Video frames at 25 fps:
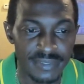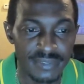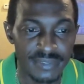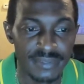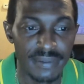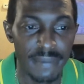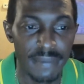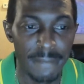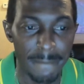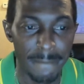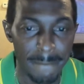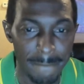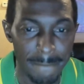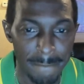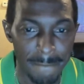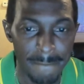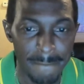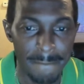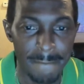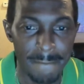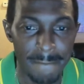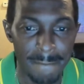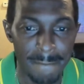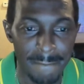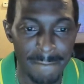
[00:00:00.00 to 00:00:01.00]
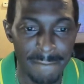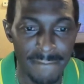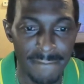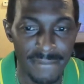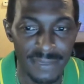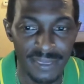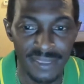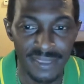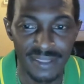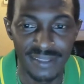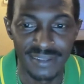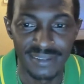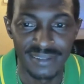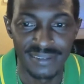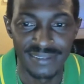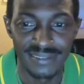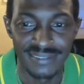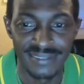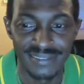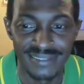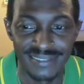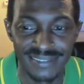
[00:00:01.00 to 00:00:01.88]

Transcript: Any other guys have any questions?